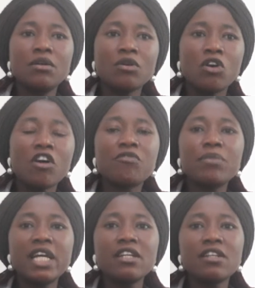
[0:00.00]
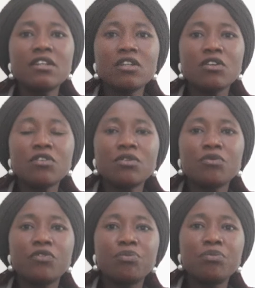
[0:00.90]
government
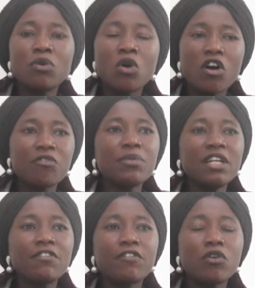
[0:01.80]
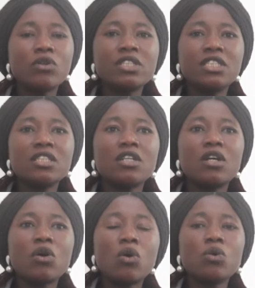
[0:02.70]
government fund
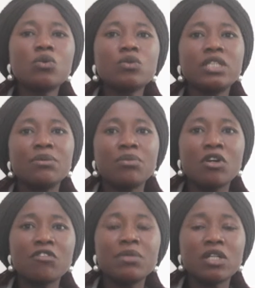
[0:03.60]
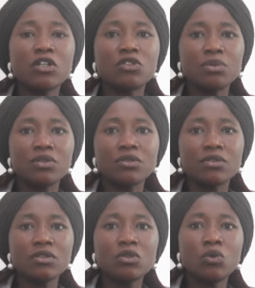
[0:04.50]
all the government
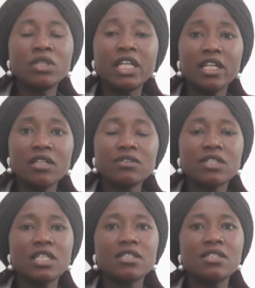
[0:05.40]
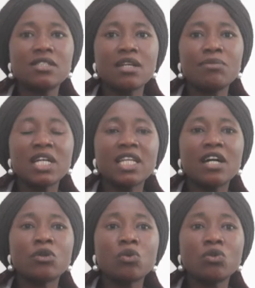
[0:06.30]
hospitals or the healthcare system that
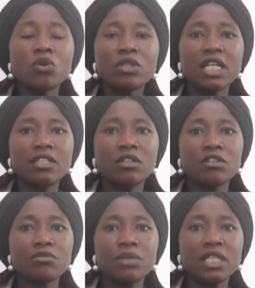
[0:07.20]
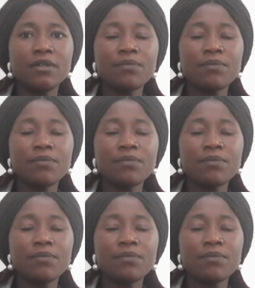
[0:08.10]
are run under the government.